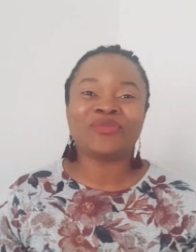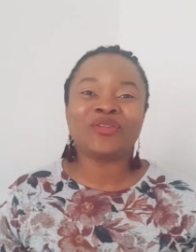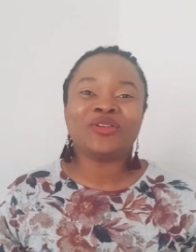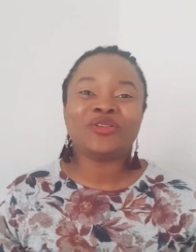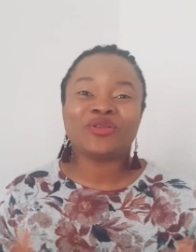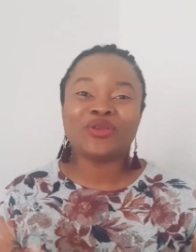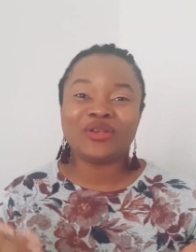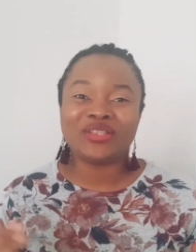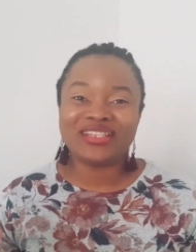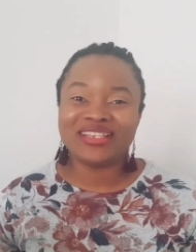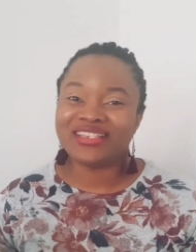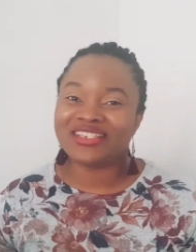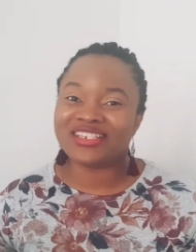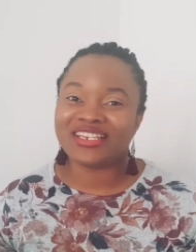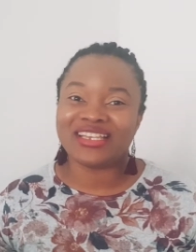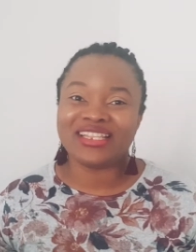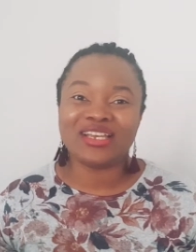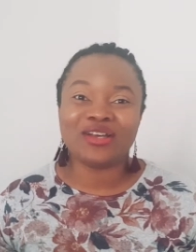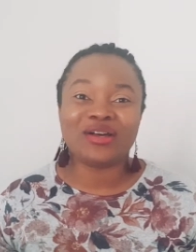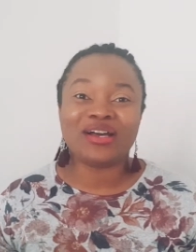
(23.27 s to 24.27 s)
So on this
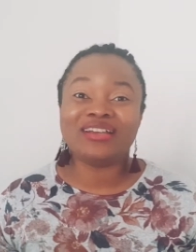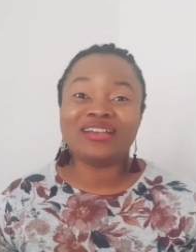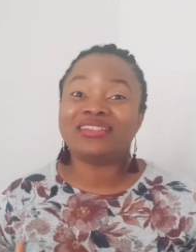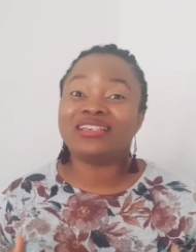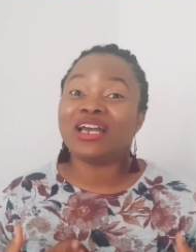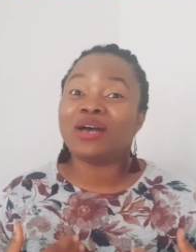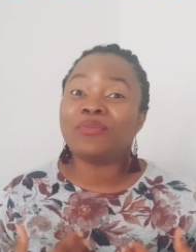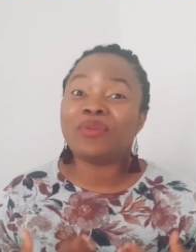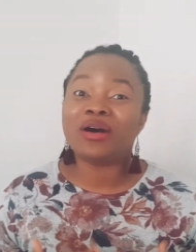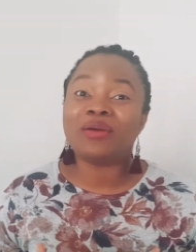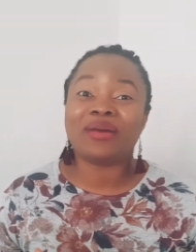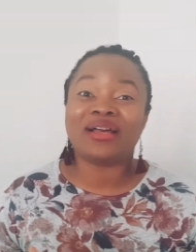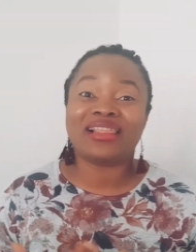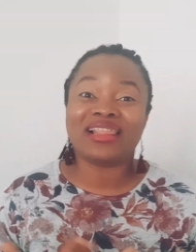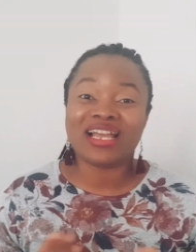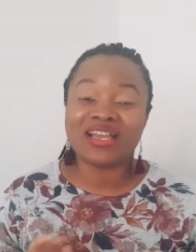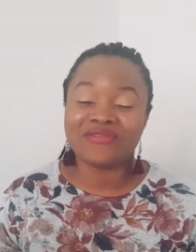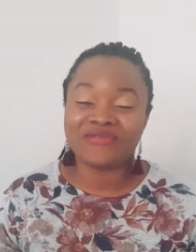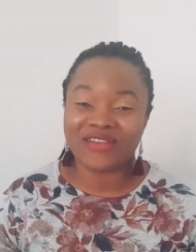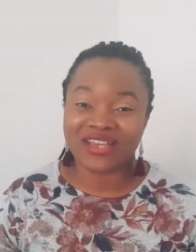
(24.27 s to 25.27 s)
channel, I share about my
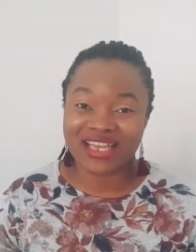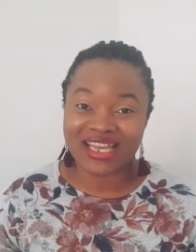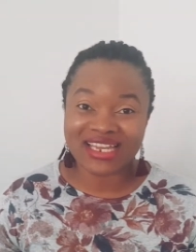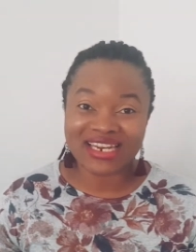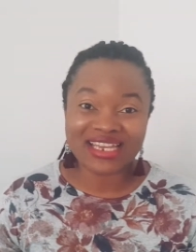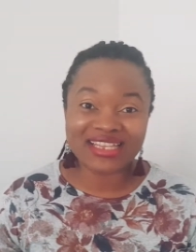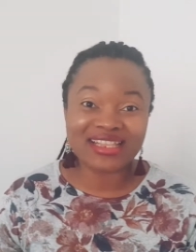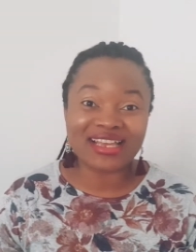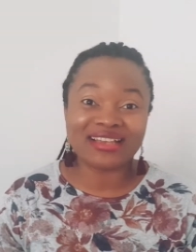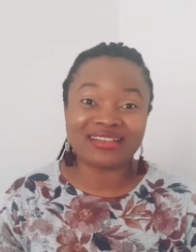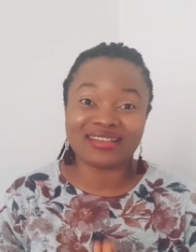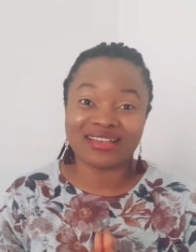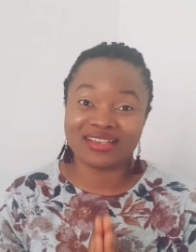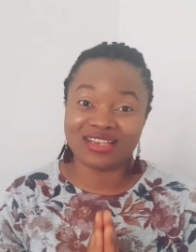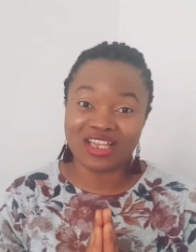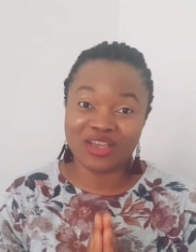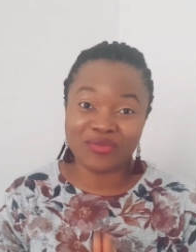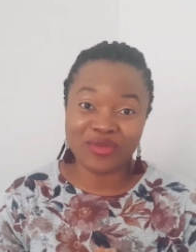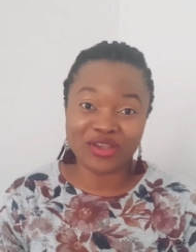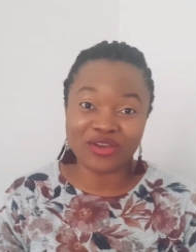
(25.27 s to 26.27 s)
life in Canada as an
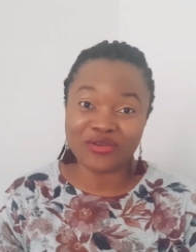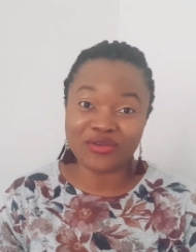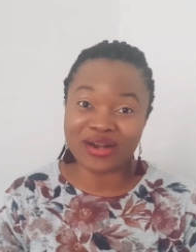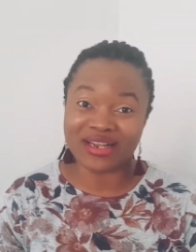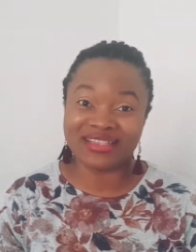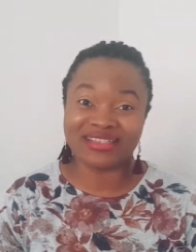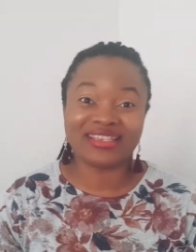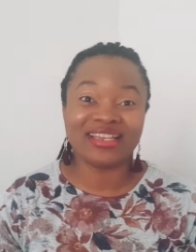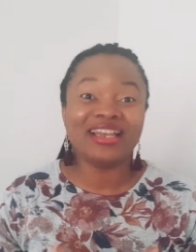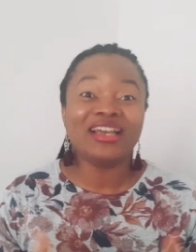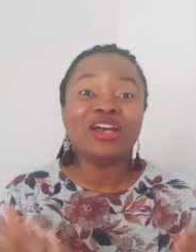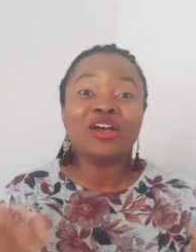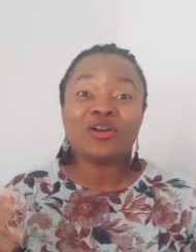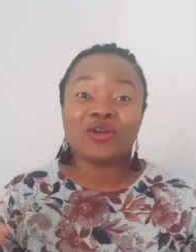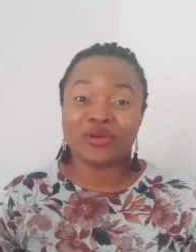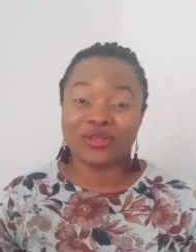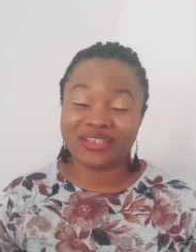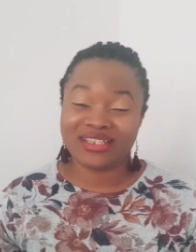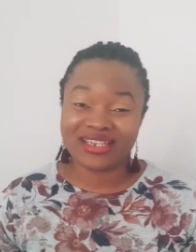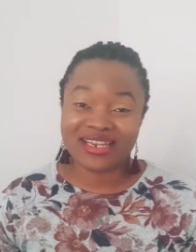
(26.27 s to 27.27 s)
immigrant,
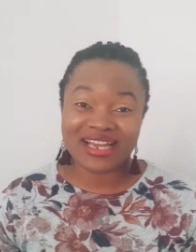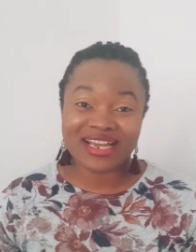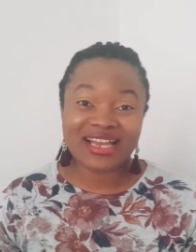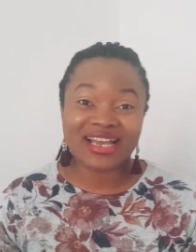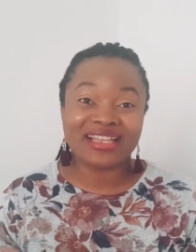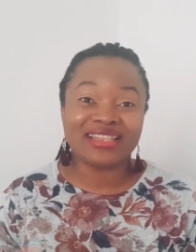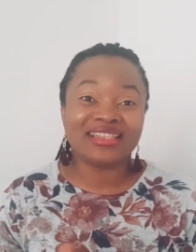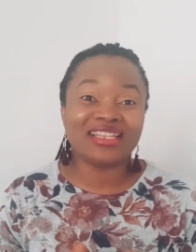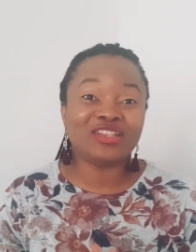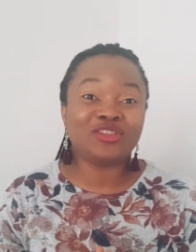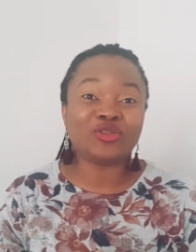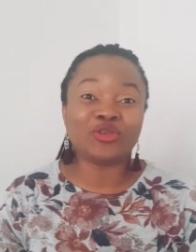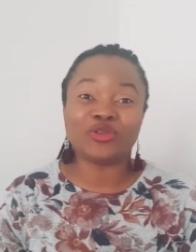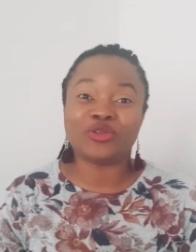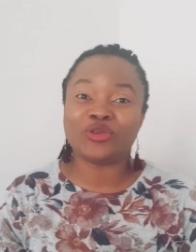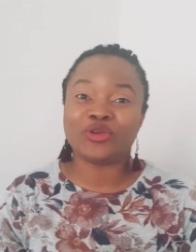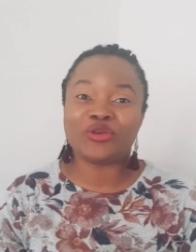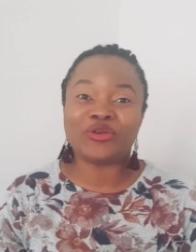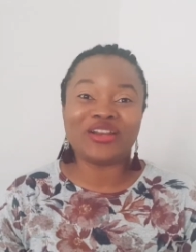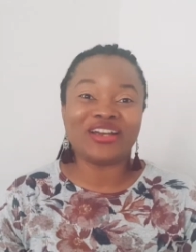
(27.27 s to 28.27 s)
container gardening
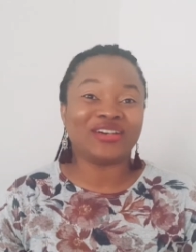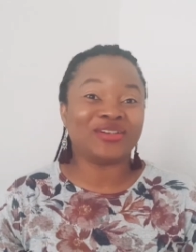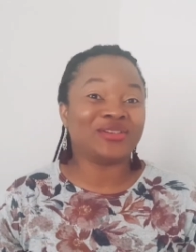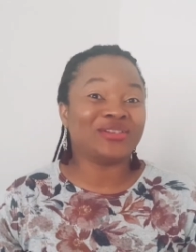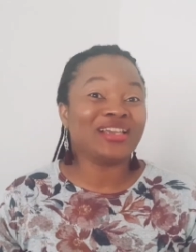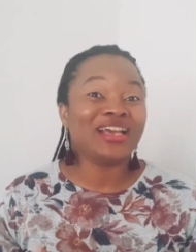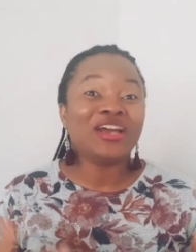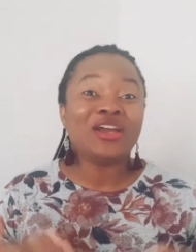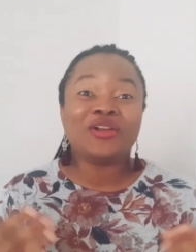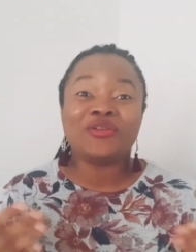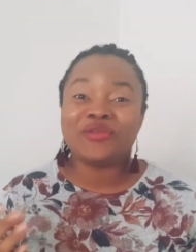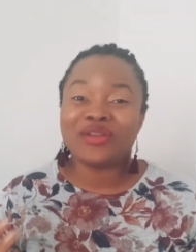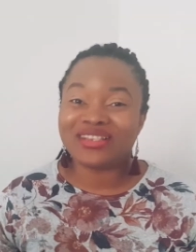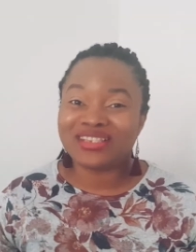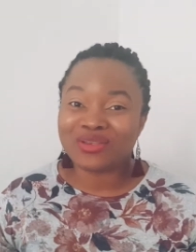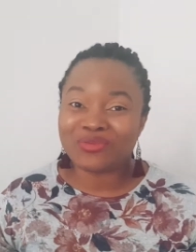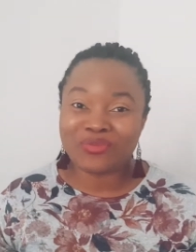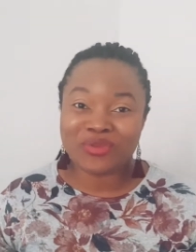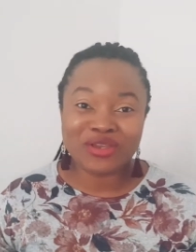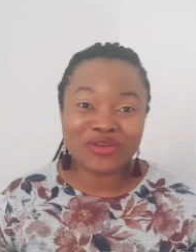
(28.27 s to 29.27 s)
tutorials,
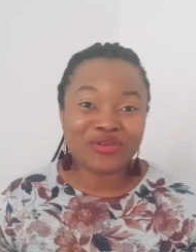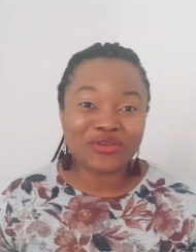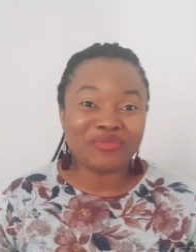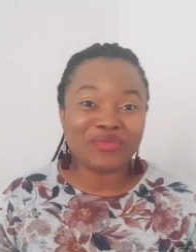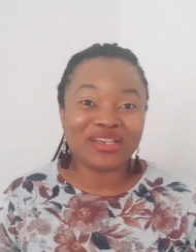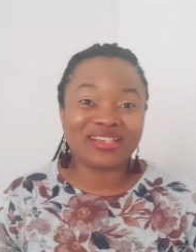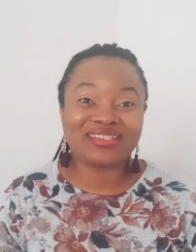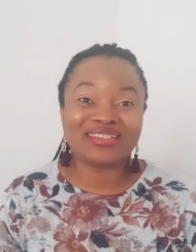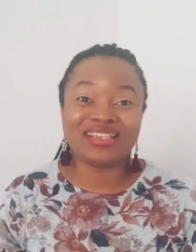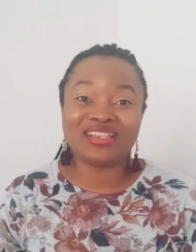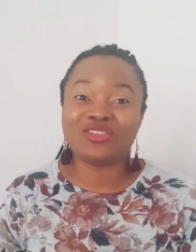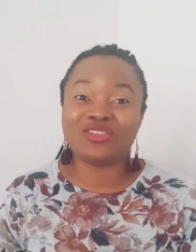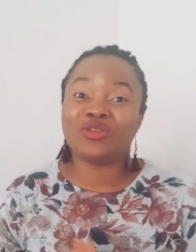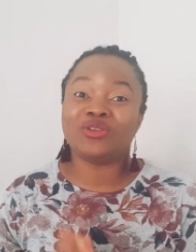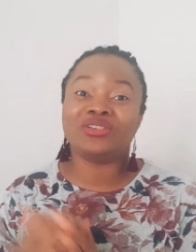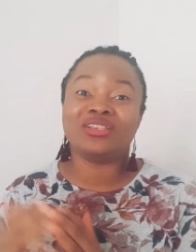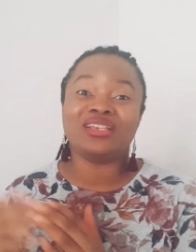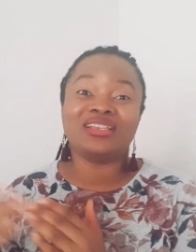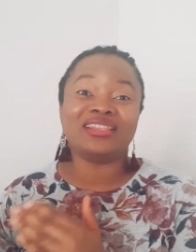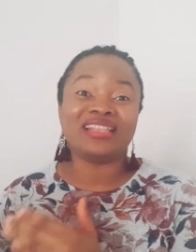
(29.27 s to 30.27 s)
recipe remixes
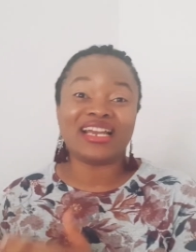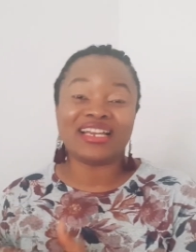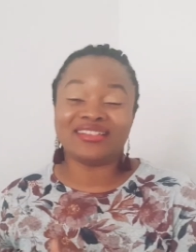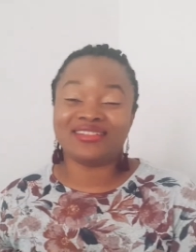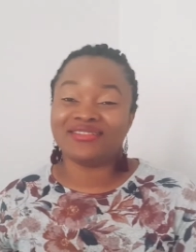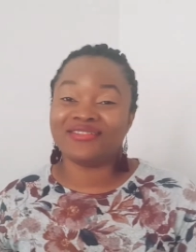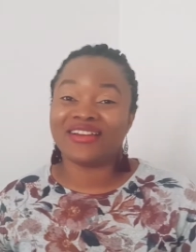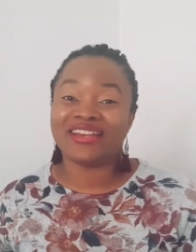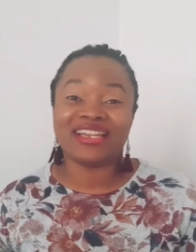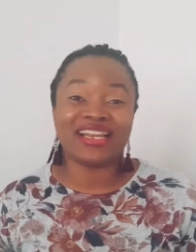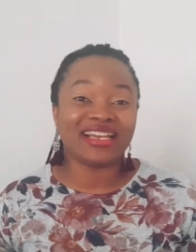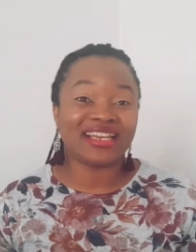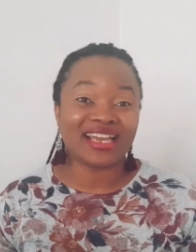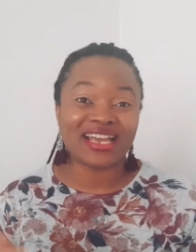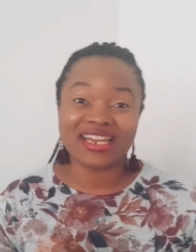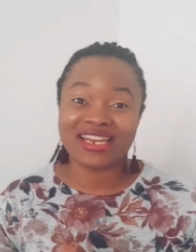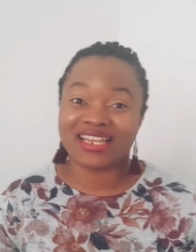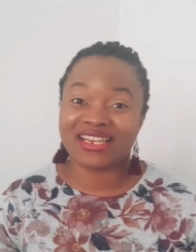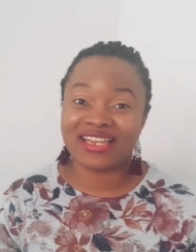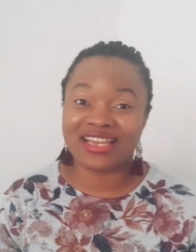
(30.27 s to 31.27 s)
using Nigerian and
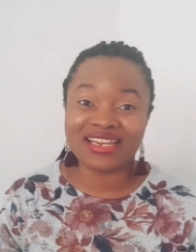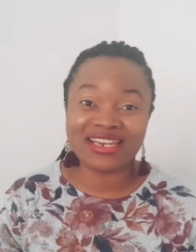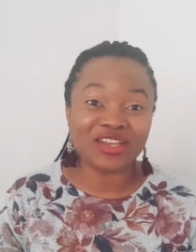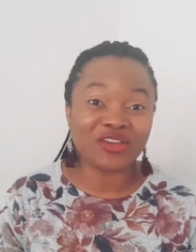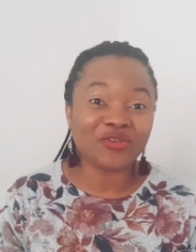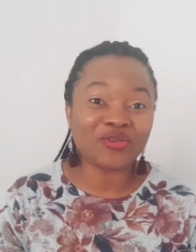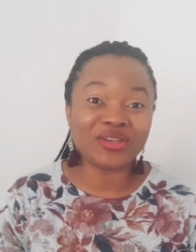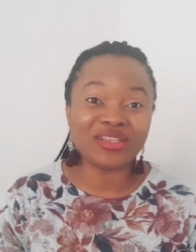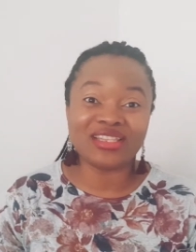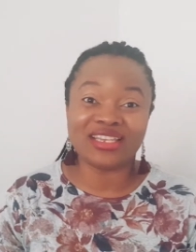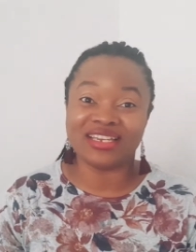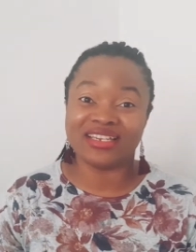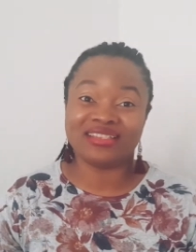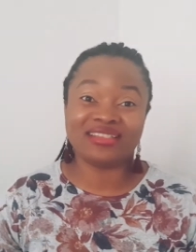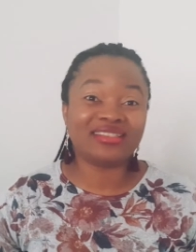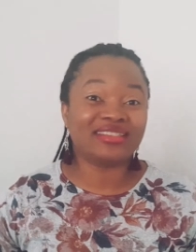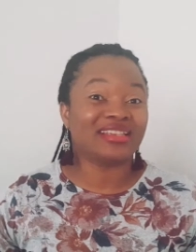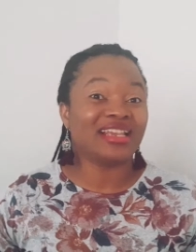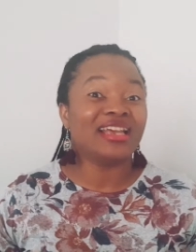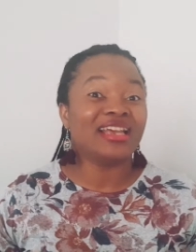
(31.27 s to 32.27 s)
Canadian ingredients,